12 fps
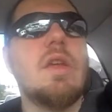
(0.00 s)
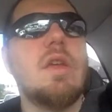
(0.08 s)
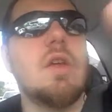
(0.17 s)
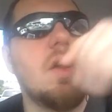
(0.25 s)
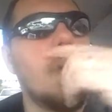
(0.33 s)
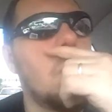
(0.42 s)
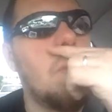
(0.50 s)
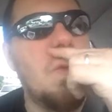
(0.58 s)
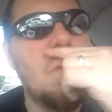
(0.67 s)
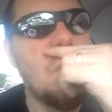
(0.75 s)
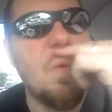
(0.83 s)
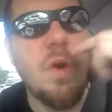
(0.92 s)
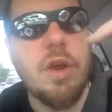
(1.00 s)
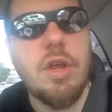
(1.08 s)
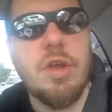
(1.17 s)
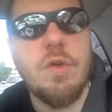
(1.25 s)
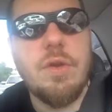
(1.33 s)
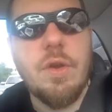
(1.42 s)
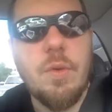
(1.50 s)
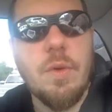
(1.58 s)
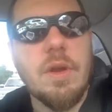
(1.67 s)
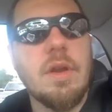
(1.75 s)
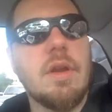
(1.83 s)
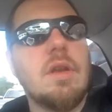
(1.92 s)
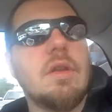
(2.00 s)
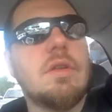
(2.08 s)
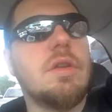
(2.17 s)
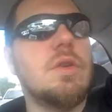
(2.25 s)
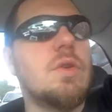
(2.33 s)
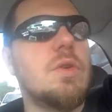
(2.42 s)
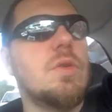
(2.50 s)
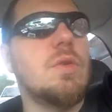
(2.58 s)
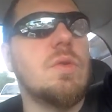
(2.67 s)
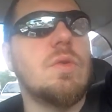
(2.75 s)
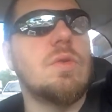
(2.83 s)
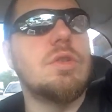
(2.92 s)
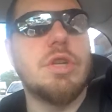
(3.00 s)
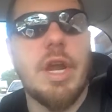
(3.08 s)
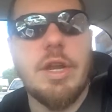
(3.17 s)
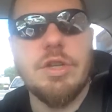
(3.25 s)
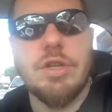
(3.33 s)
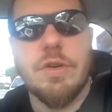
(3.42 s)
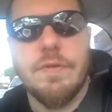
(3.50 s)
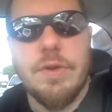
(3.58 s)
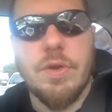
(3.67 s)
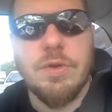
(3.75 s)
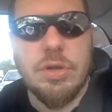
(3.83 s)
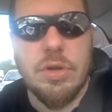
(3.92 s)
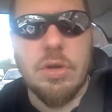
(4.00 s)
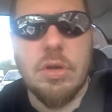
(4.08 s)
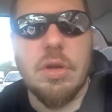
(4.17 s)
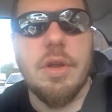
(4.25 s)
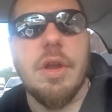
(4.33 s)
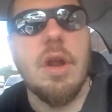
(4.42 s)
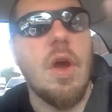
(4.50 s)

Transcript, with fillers: you know, what are you doing to change your future? You